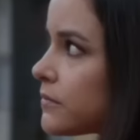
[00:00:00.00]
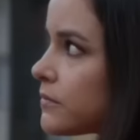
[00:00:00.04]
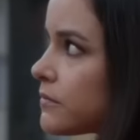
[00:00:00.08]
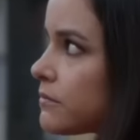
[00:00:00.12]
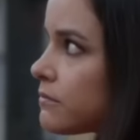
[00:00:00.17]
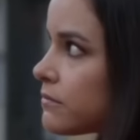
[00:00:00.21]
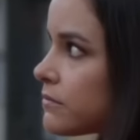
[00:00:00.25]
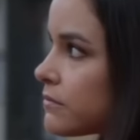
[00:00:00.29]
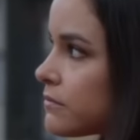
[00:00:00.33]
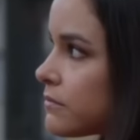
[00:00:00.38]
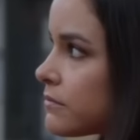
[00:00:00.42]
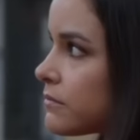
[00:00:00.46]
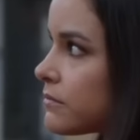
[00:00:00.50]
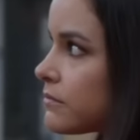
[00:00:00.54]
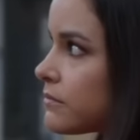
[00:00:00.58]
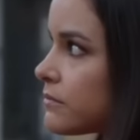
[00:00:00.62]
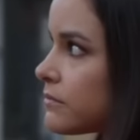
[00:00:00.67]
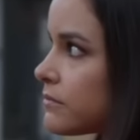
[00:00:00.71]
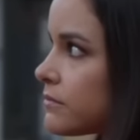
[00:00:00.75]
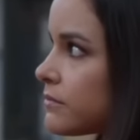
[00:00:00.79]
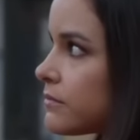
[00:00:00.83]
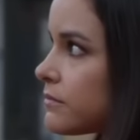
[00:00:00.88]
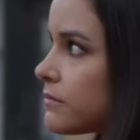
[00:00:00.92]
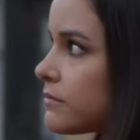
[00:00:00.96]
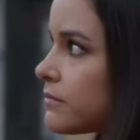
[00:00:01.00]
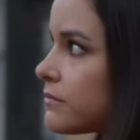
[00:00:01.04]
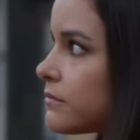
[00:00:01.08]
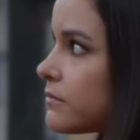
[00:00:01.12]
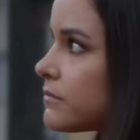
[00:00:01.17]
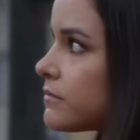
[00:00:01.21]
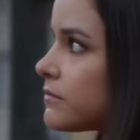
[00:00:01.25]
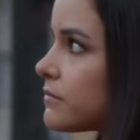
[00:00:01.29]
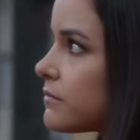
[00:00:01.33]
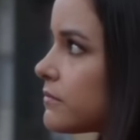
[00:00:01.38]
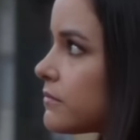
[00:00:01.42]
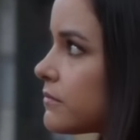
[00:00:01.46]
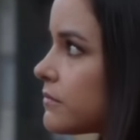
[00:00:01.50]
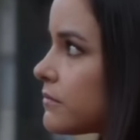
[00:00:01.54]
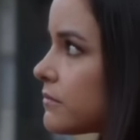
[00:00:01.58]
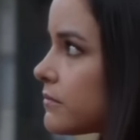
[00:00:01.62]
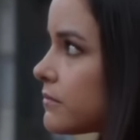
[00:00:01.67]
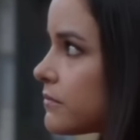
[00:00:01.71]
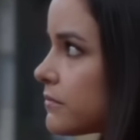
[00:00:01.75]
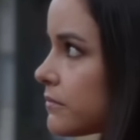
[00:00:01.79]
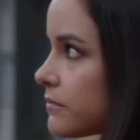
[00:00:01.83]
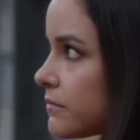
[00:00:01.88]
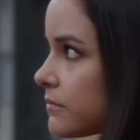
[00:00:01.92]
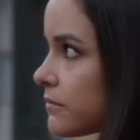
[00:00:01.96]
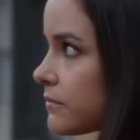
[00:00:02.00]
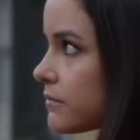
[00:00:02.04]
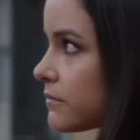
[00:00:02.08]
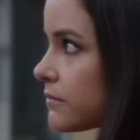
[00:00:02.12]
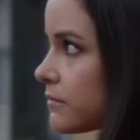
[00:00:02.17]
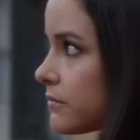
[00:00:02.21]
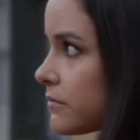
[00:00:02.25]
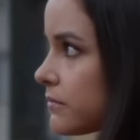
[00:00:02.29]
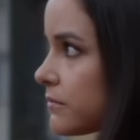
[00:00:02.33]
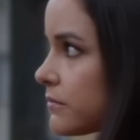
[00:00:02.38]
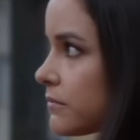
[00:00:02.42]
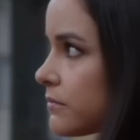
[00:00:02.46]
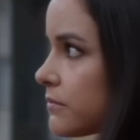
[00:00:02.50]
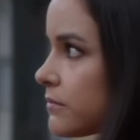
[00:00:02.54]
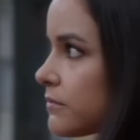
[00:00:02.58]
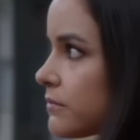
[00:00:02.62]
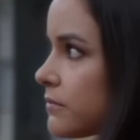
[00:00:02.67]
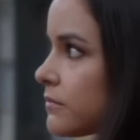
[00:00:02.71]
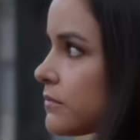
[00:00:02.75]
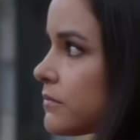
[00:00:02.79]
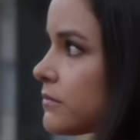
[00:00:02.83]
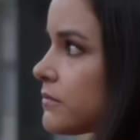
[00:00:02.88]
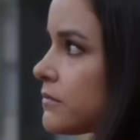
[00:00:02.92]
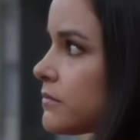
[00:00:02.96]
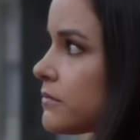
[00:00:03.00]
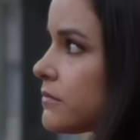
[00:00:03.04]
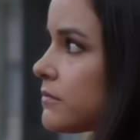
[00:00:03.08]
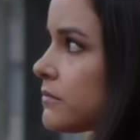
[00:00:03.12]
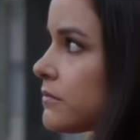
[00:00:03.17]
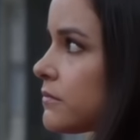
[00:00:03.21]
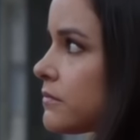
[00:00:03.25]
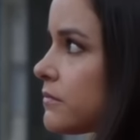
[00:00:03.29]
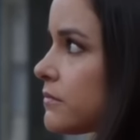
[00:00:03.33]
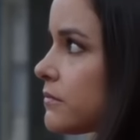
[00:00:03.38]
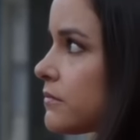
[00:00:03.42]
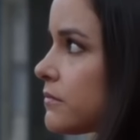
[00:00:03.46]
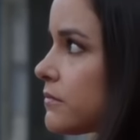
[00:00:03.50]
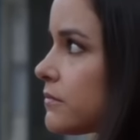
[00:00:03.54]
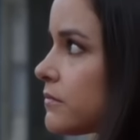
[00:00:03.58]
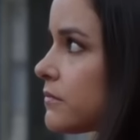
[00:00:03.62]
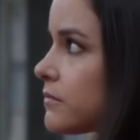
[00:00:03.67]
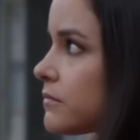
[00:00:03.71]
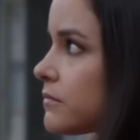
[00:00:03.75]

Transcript: [no speech]